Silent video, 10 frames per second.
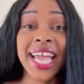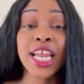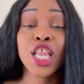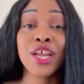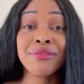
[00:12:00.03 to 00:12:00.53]
get a
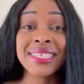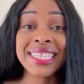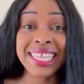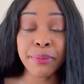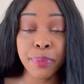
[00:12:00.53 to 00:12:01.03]
lot of
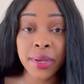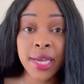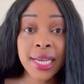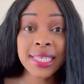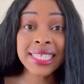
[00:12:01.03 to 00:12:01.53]
sleep.
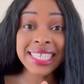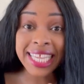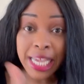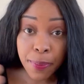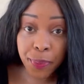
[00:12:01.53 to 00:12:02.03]

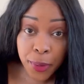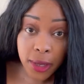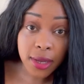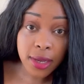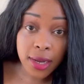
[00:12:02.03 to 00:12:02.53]
Sleep,
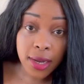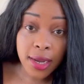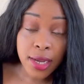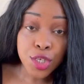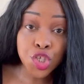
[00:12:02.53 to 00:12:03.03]

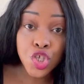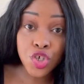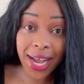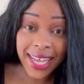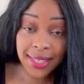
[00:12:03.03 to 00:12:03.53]

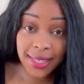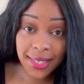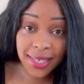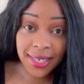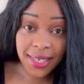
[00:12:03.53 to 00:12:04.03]

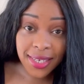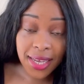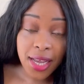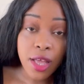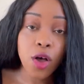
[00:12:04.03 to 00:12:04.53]
stress,
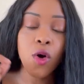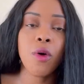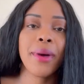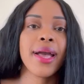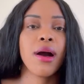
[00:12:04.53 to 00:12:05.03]
oh
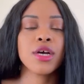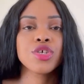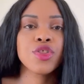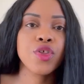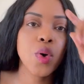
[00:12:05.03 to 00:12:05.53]
my gosh,
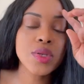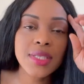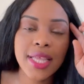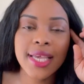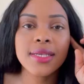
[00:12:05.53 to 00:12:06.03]
those
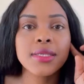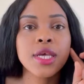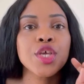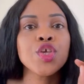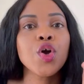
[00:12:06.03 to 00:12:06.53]
things,
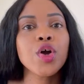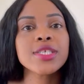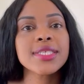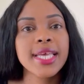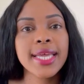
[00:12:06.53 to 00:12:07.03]
your
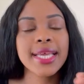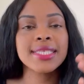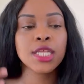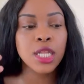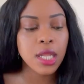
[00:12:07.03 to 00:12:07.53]
skin is
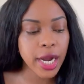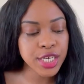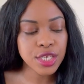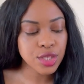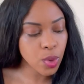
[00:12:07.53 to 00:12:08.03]
the
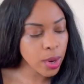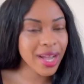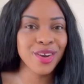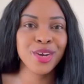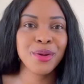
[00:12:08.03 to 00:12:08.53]
largest
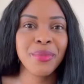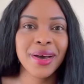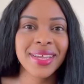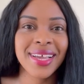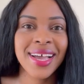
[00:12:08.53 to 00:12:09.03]
organ on your
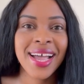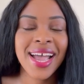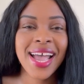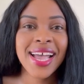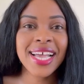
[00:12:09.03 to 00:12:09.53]
body.
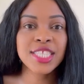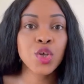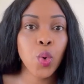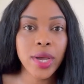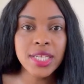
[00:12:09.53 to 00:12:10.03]
It's
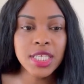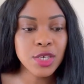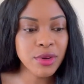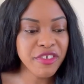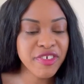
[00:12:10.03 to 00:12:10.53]
going to
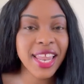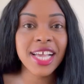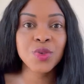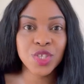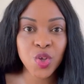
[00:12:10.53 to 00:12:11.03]

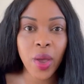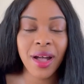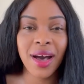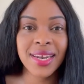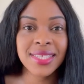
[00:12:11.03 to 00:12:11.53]
reflect what's going
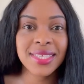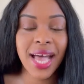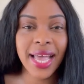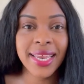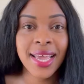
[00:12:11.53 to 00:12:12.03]
on
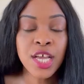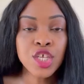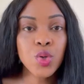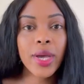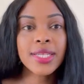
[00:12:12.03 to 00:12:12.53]
inside.
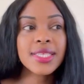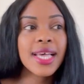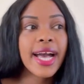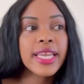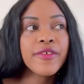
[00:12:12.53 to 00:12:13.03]
So
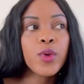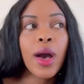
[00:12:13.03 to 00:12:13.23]
inside, if you